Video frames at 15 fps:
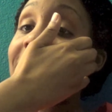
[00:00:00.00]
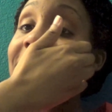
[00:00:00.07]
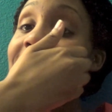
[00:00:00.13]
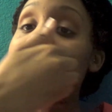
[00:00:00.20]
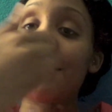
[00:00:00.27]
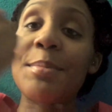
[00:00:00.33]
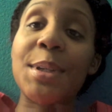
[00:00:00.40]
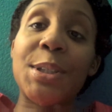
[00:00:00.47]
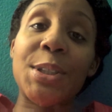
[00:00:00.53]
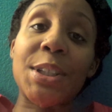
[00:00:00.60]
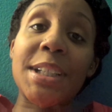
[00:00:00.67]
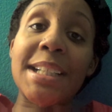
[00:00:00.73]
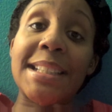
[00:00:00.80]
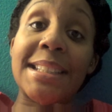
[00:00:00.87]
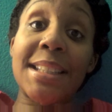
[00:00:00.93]
to
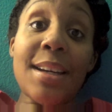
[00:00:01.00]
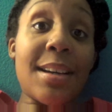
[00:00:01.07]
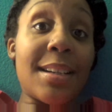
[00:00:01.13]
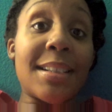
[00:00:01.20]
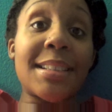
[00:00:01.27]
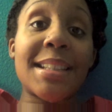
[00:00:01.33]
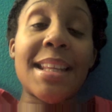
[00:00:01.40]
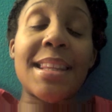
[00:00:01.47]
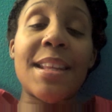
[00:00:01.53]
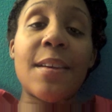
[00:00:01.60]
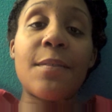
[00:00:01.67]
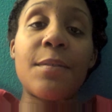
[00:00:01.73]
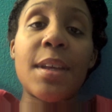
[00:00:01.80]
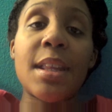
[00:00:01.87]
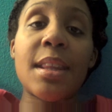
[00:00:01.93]
mature his lungs in the
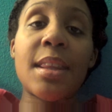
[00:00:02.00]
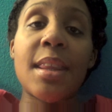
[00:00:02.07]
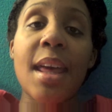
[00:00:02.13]
event